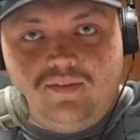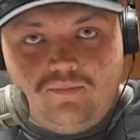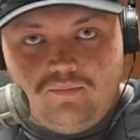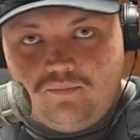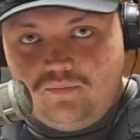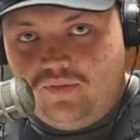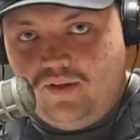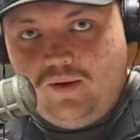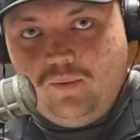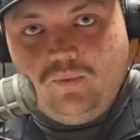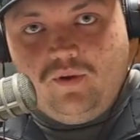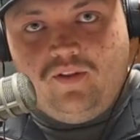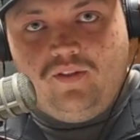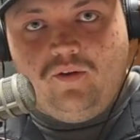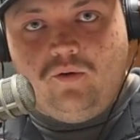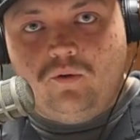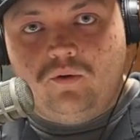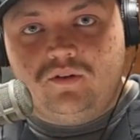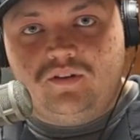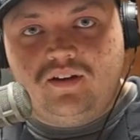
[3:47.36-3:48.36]
they won
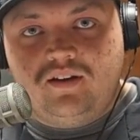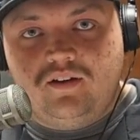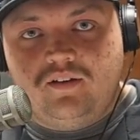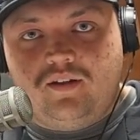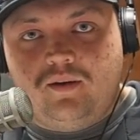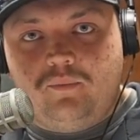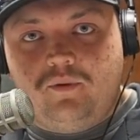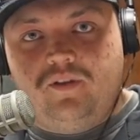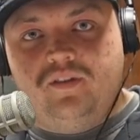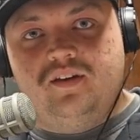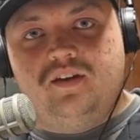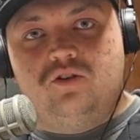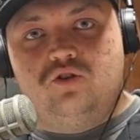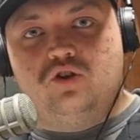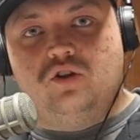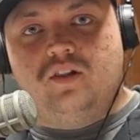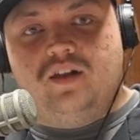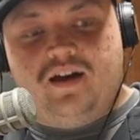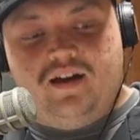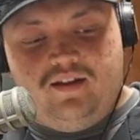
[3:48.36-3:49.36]
the whole deal. They won the
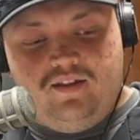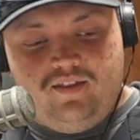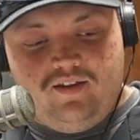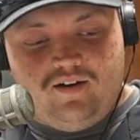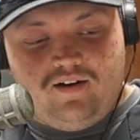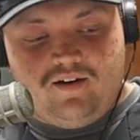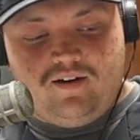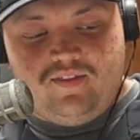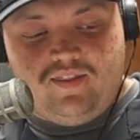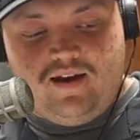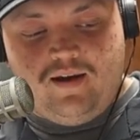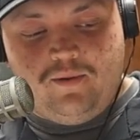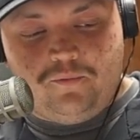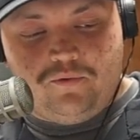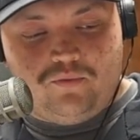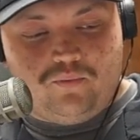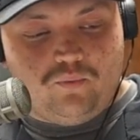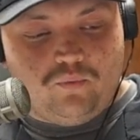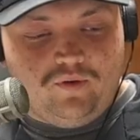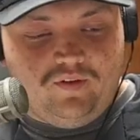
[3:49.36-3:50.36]
enchilada there. And that
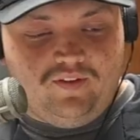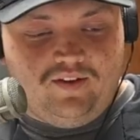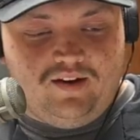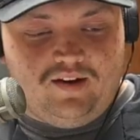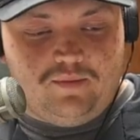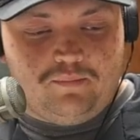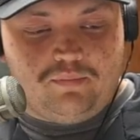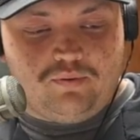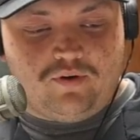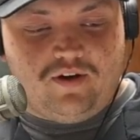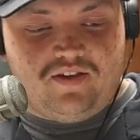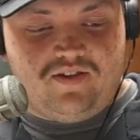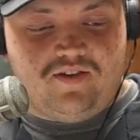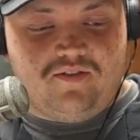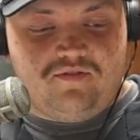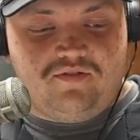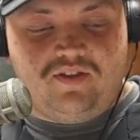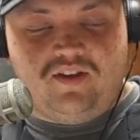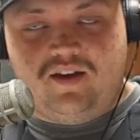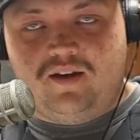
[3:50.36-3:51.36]
was really an
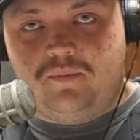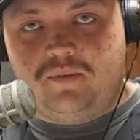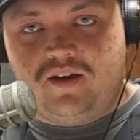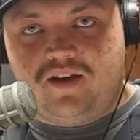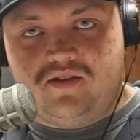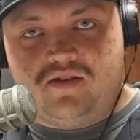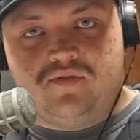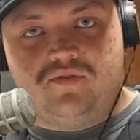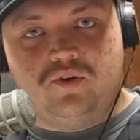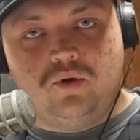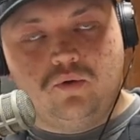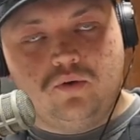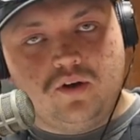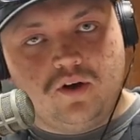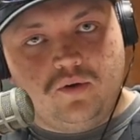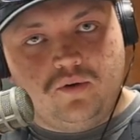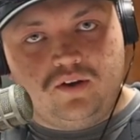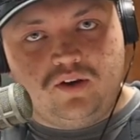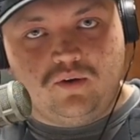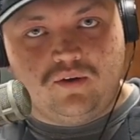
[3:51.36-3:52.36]
impressive thing, because if you can
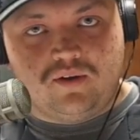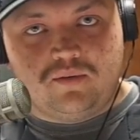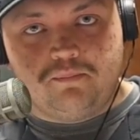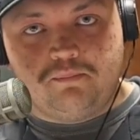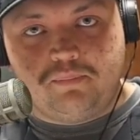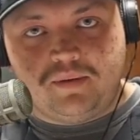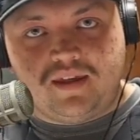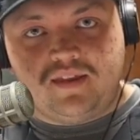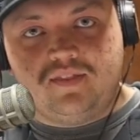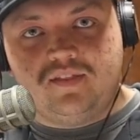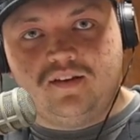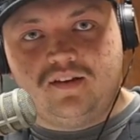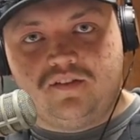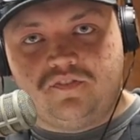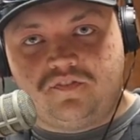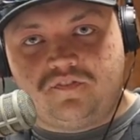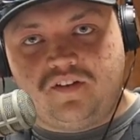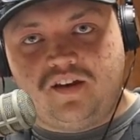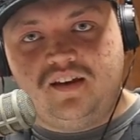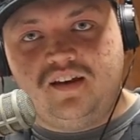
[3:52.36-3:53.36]
go and you can beat the
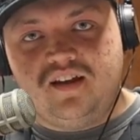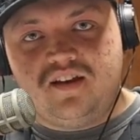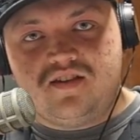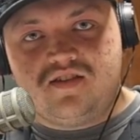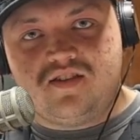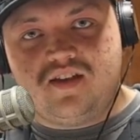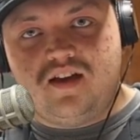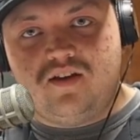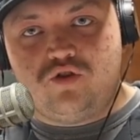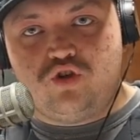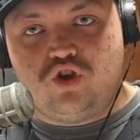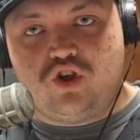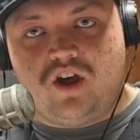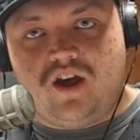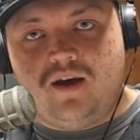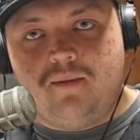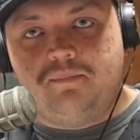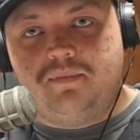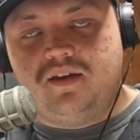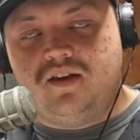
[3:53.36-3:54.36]
defending state
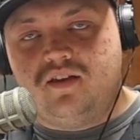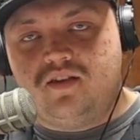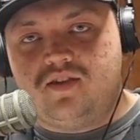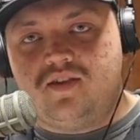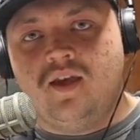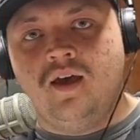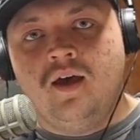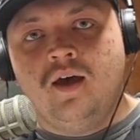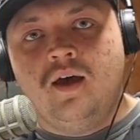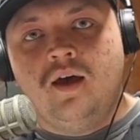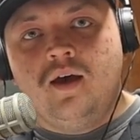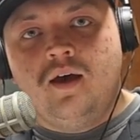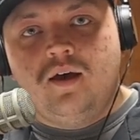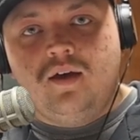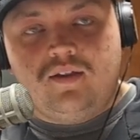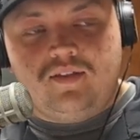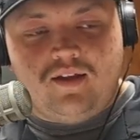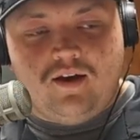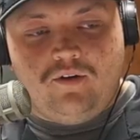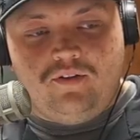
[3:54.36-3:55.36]
champions,
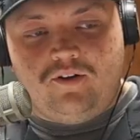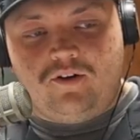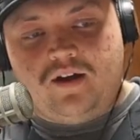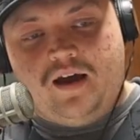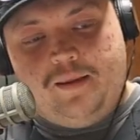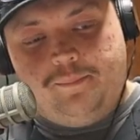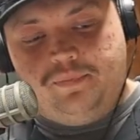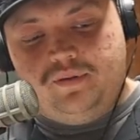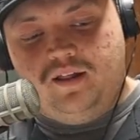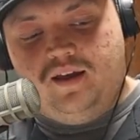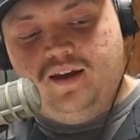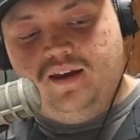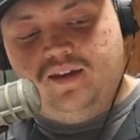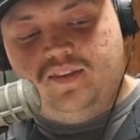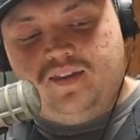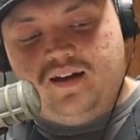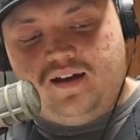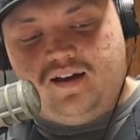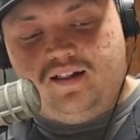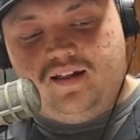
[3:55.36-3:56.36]
now they're not playing
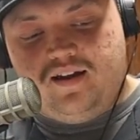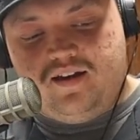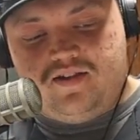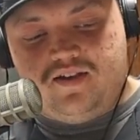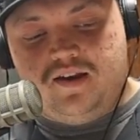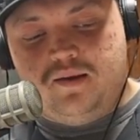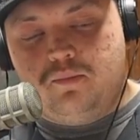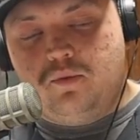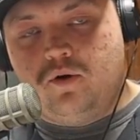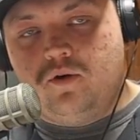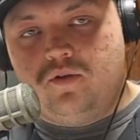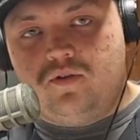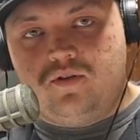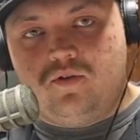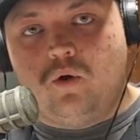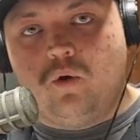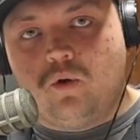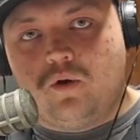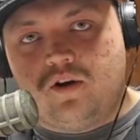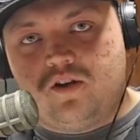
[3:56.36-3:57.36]
in that class anymore.
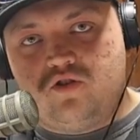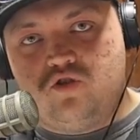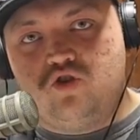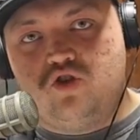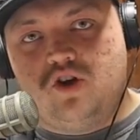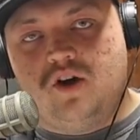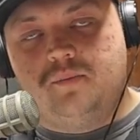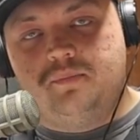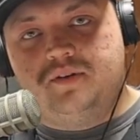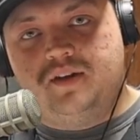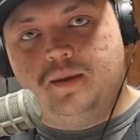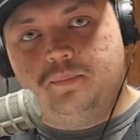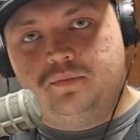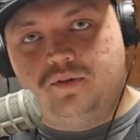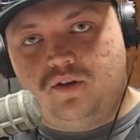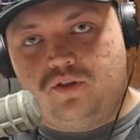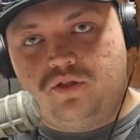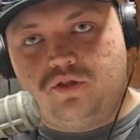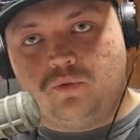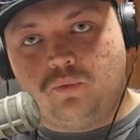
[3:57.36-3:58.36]
Horace jumped up
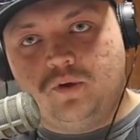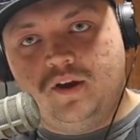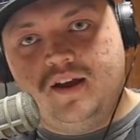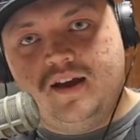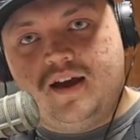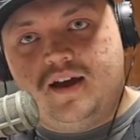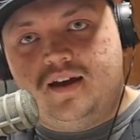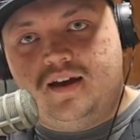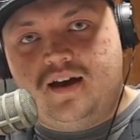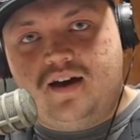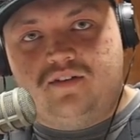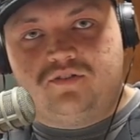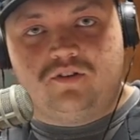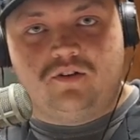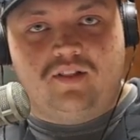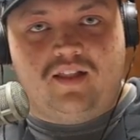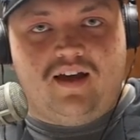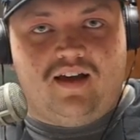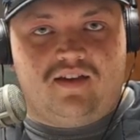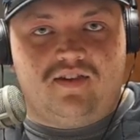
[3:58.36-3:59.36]
to 3A
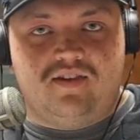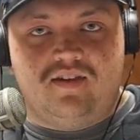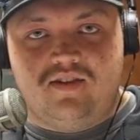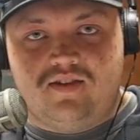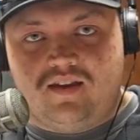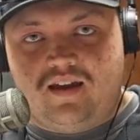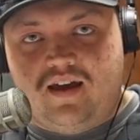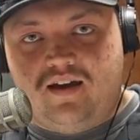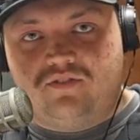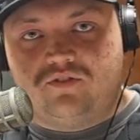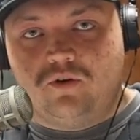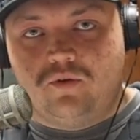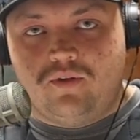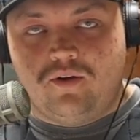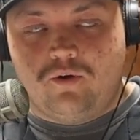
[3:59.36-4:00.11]
after last season after